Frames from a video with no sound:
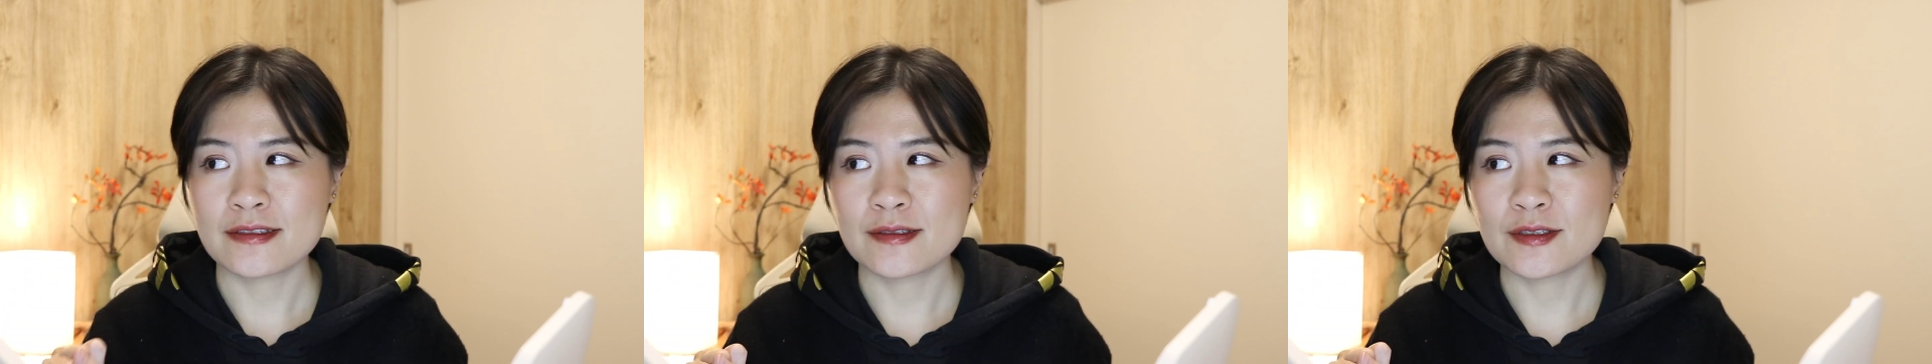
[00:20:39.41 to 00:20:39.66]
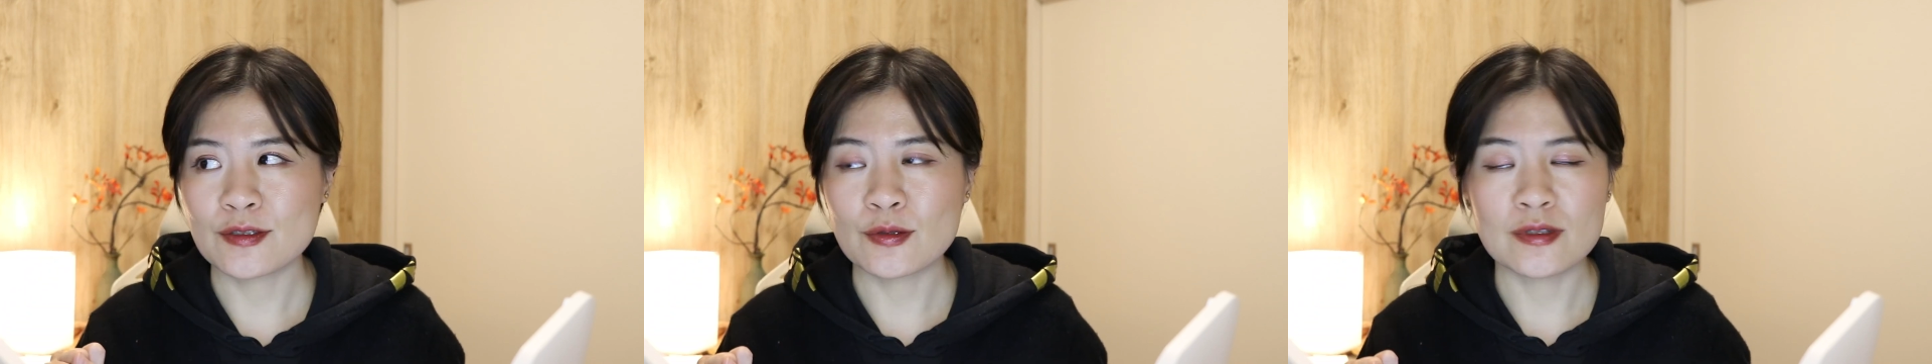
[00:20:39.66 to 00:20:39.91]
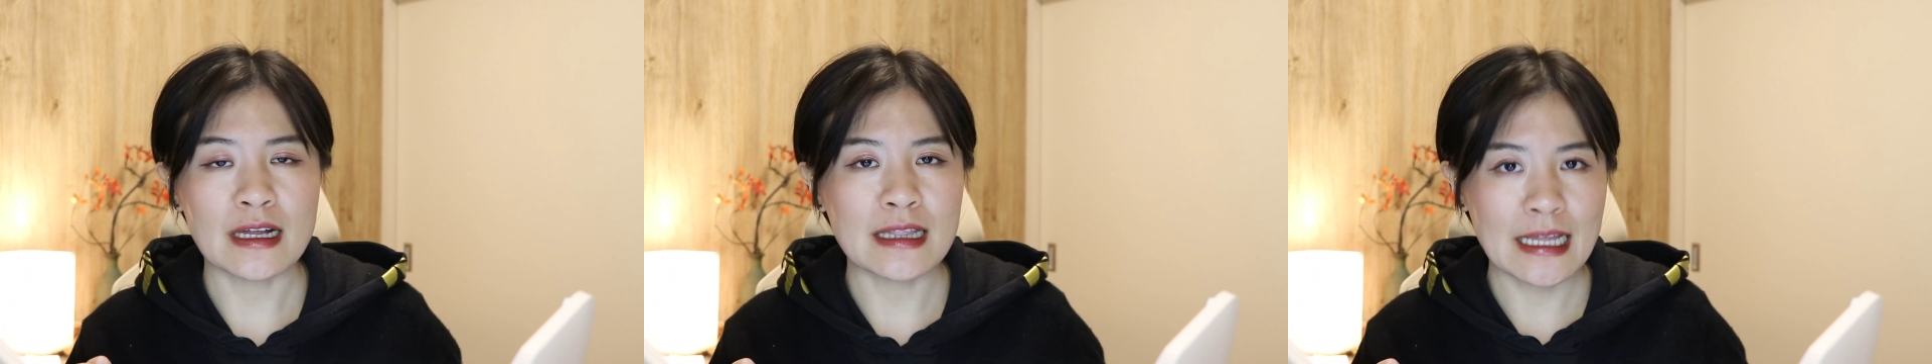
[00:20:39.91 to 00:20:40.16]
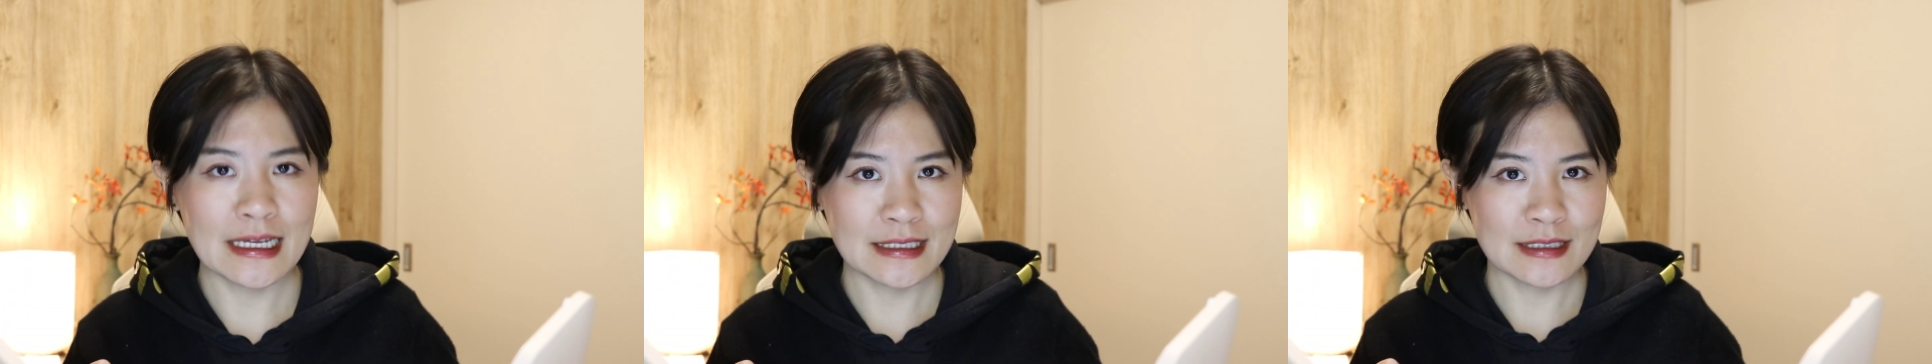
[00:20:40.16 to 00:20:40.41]
so the
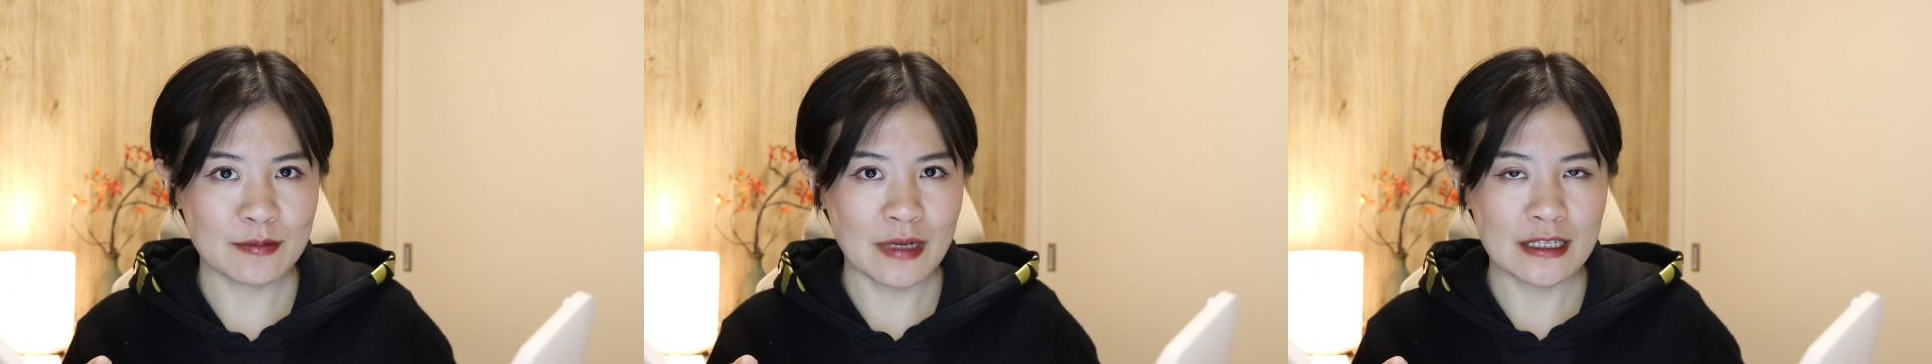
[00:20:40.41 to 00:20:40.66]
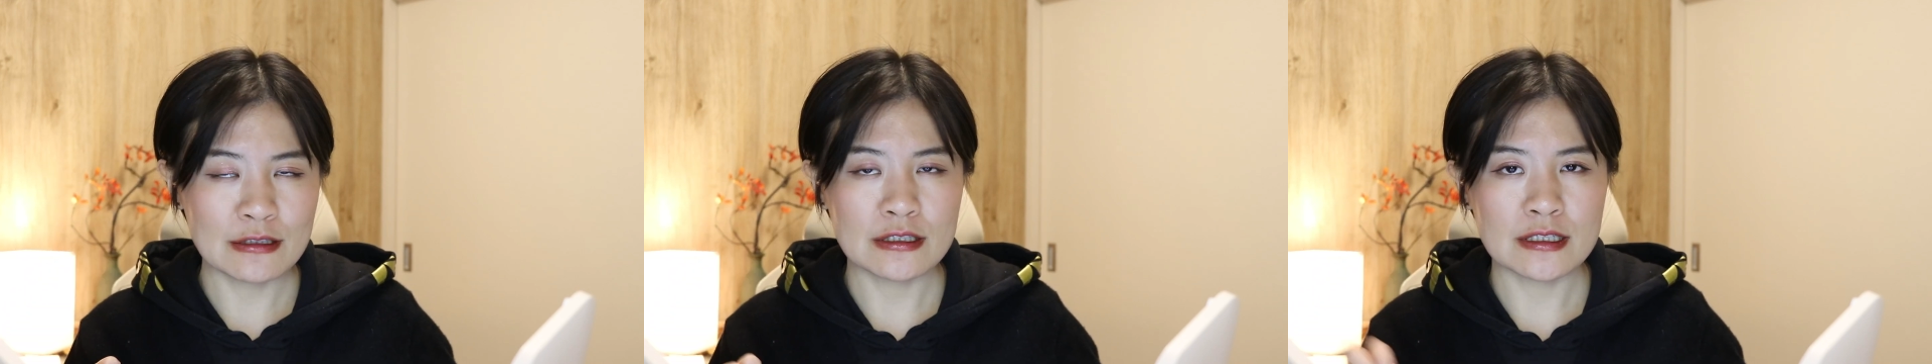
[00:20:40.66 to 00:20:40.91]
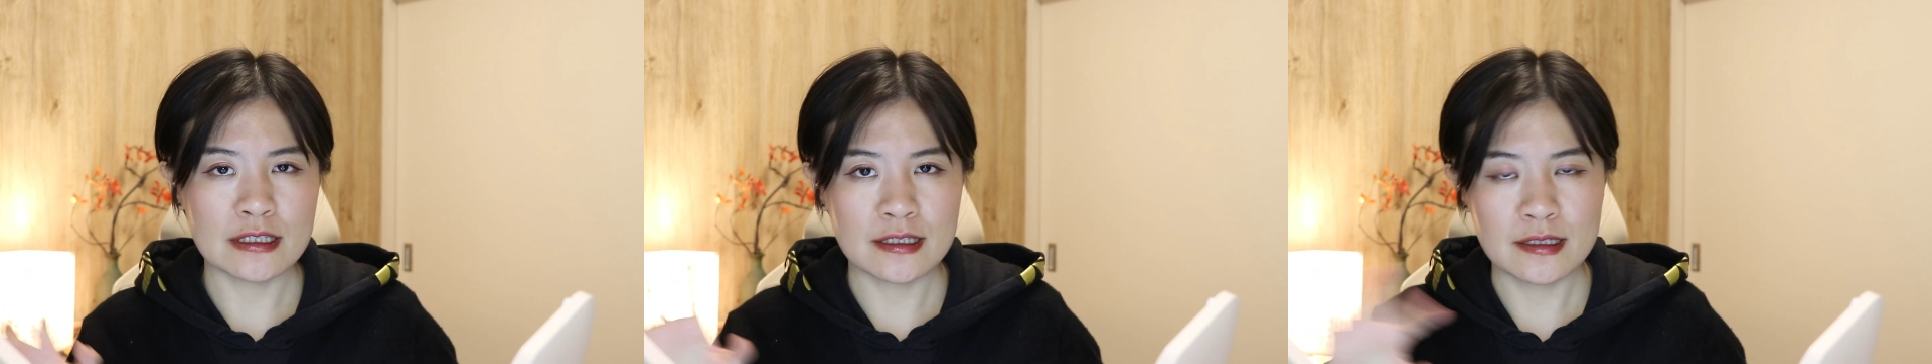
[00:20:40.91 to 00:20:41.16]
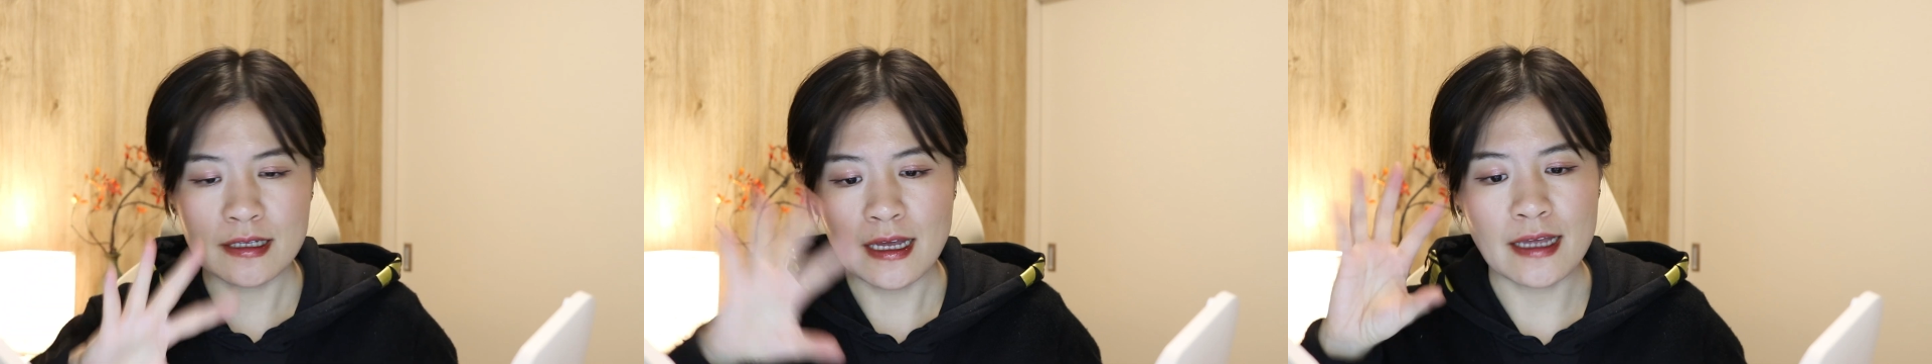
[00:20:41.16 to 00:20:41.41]
lighting might look
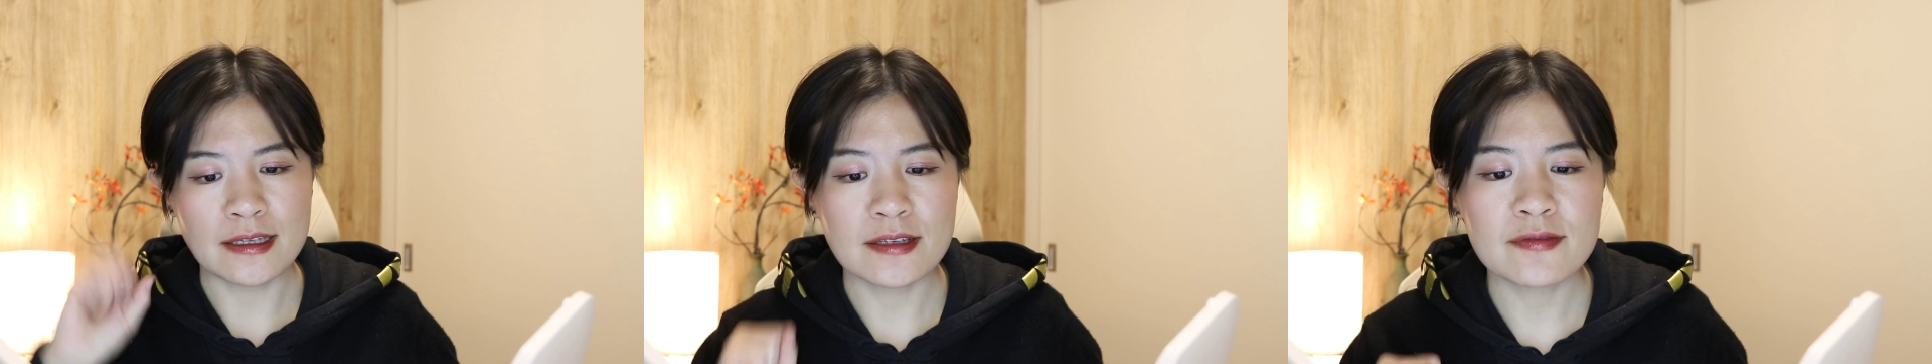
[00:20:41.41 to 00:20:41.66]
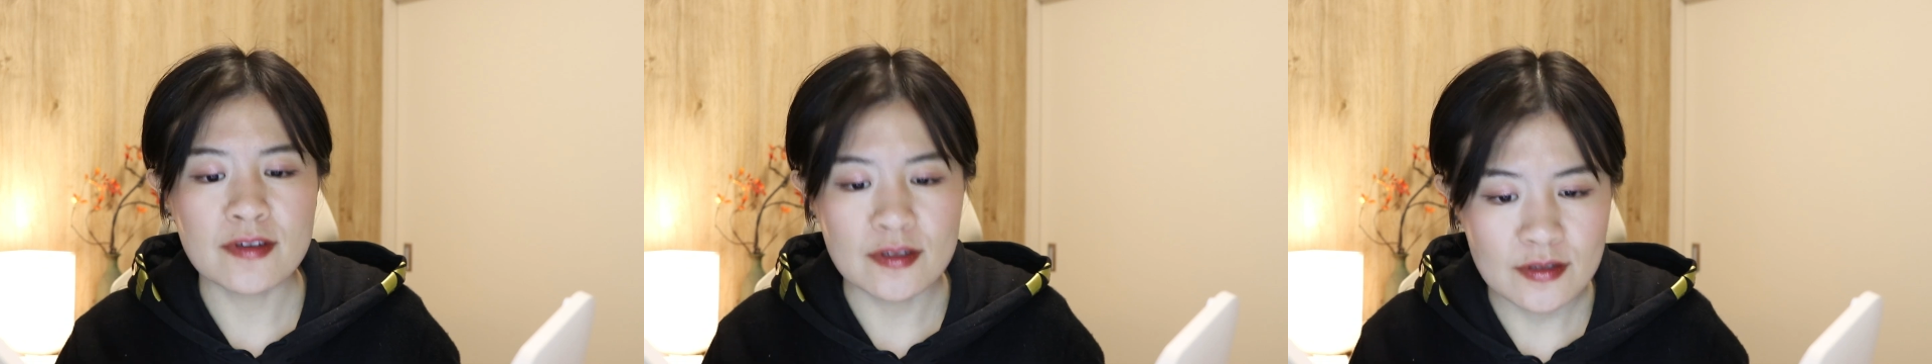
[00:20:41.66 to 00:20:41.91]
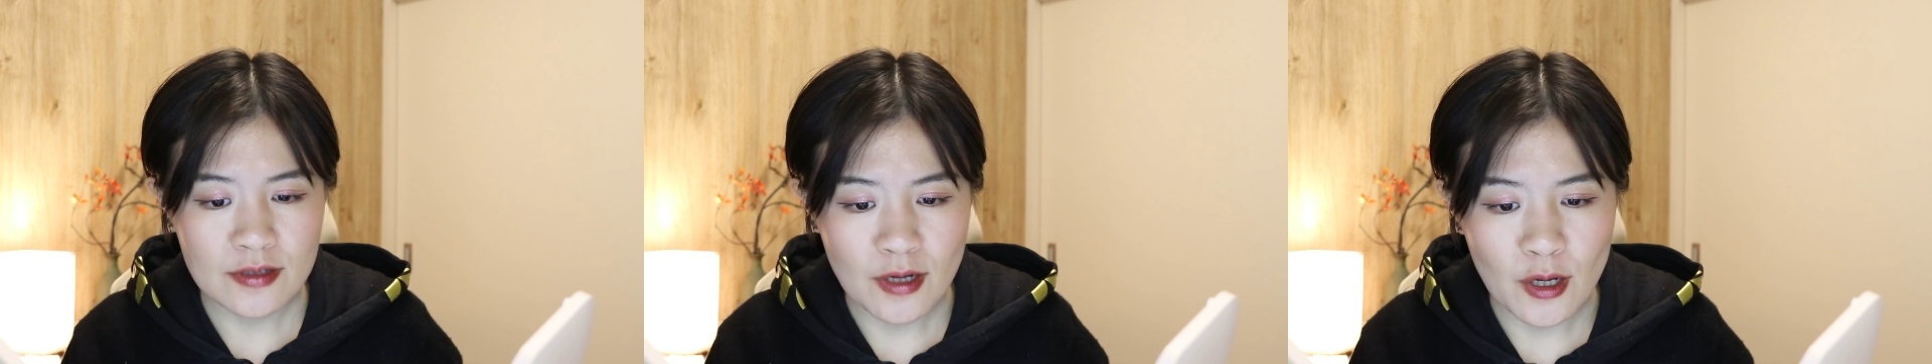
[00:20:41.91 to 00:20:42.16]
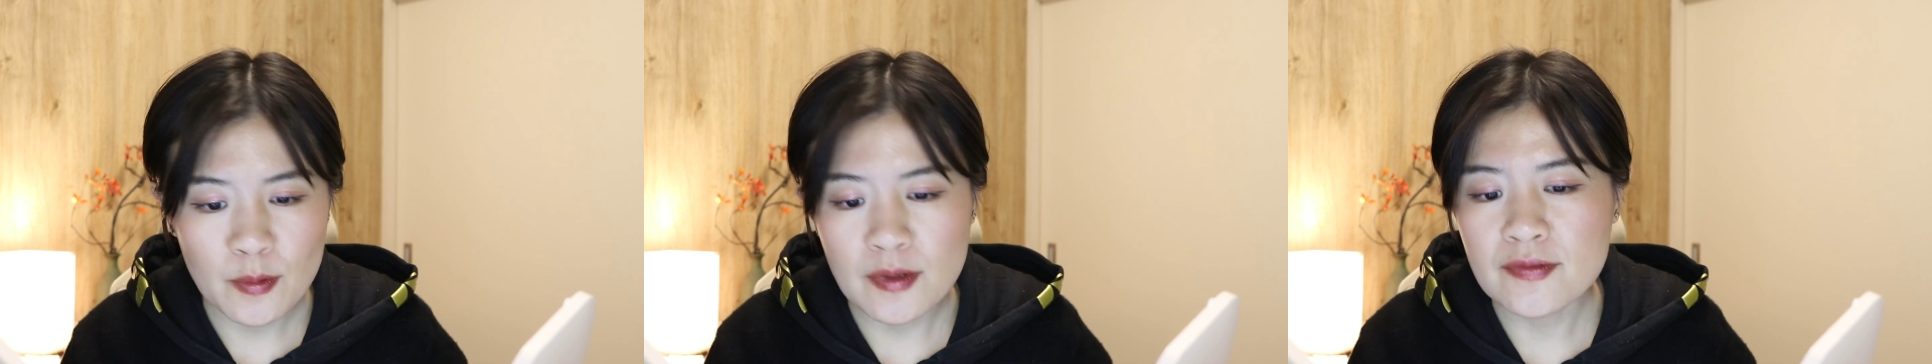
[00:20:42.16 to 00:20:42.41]
uneven
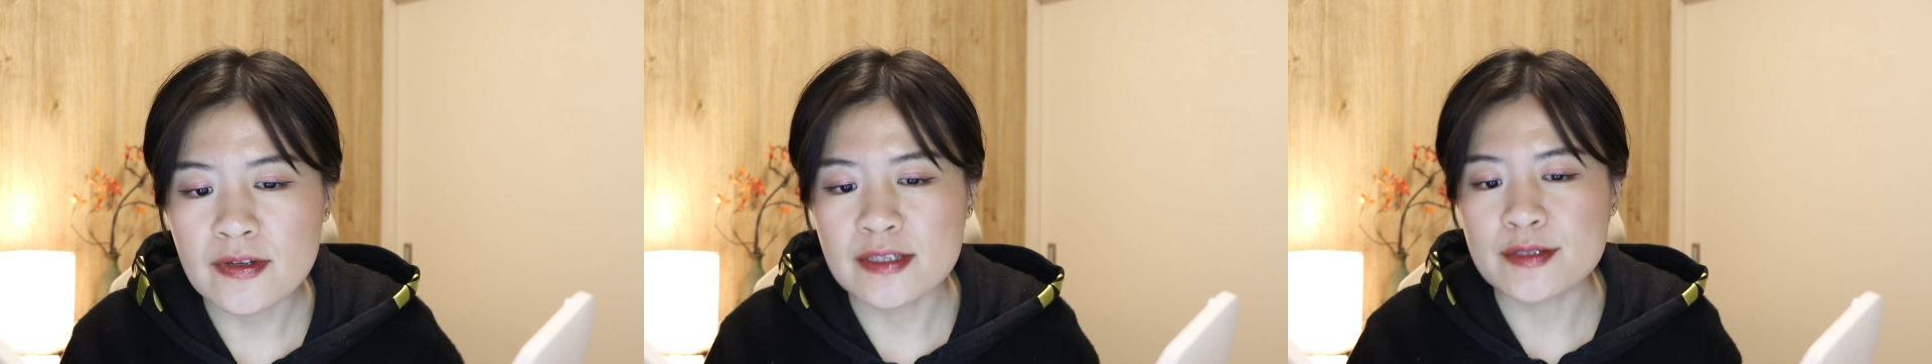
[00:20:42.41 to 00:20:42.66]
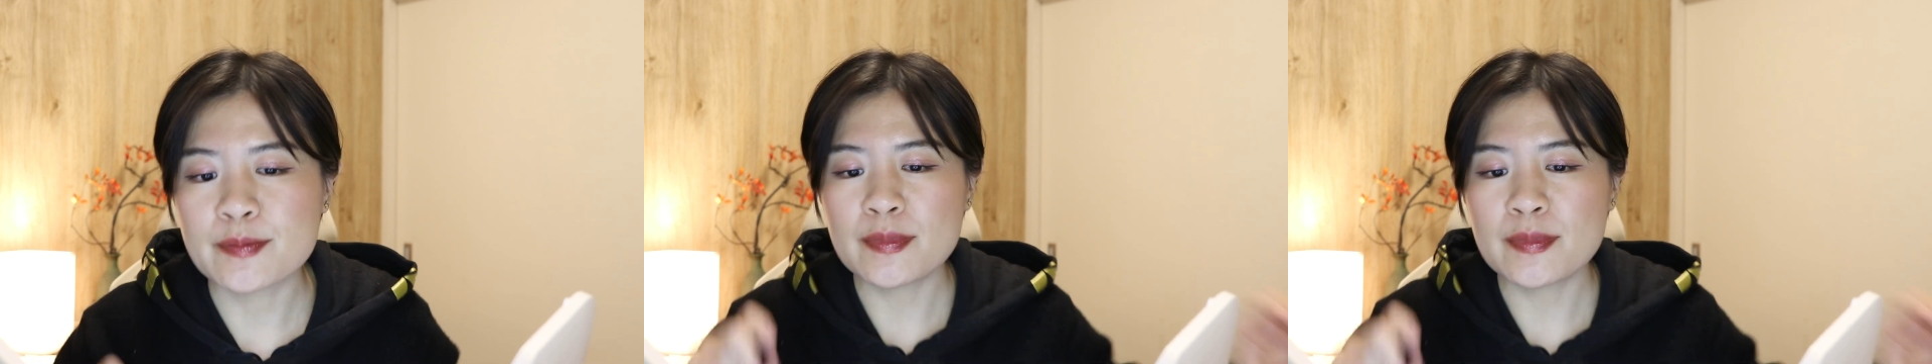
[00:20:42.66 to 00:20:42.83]
on my face,